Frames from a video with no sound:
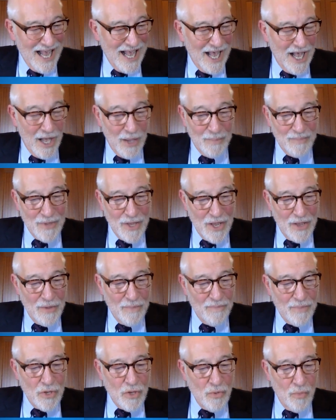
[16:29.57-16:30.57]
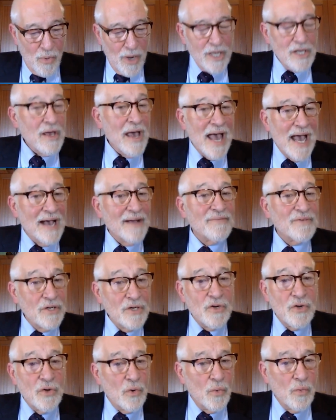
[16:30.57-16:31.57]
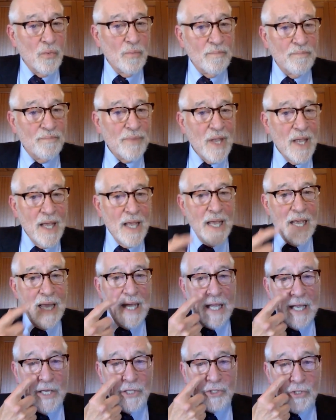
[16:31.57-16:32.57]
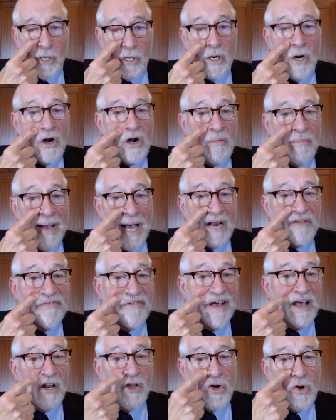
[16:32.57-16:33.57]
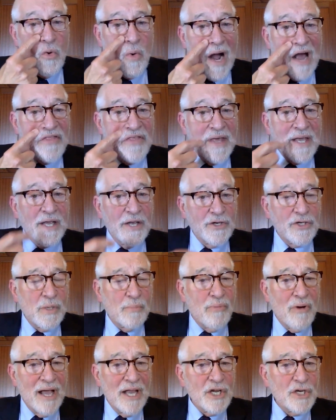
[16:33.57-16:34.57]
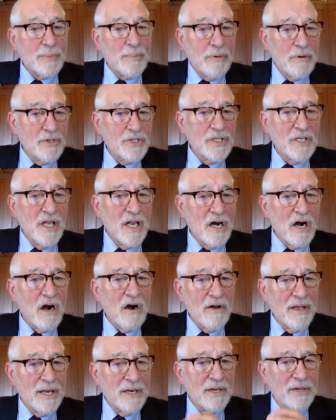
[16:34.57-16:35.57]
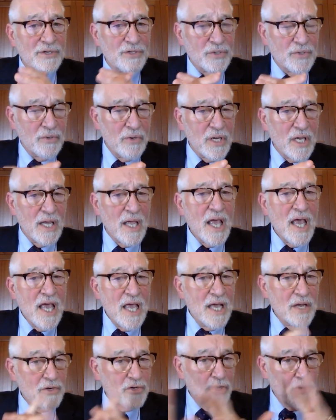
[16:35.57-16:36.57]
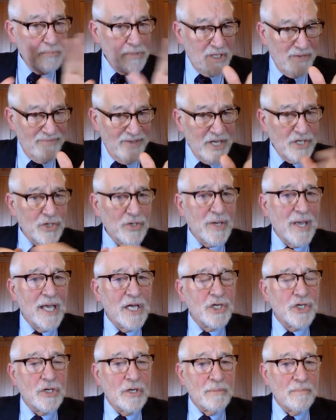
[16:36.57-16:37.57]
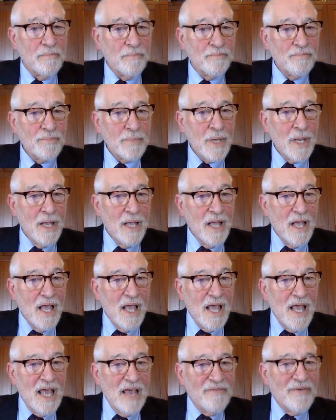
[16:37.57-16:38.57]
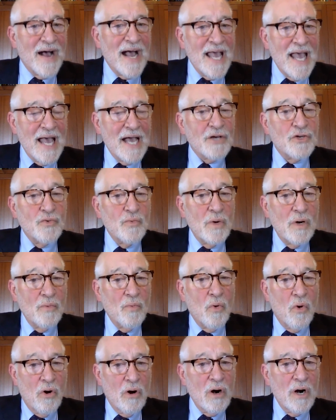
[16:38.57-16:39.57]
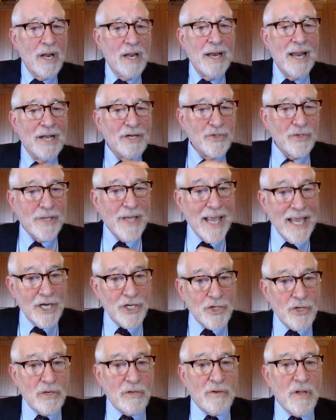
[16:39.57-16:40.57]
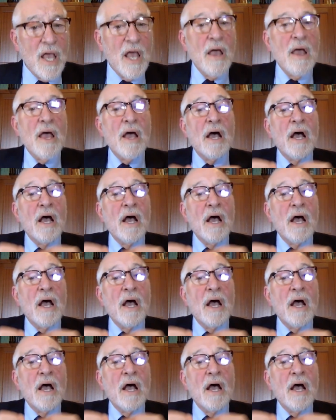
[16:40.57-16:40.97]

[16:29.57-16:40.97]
What you have to do is to learn about a fellow who I think is the brightest person in our industry in terms of education. If I had to award an education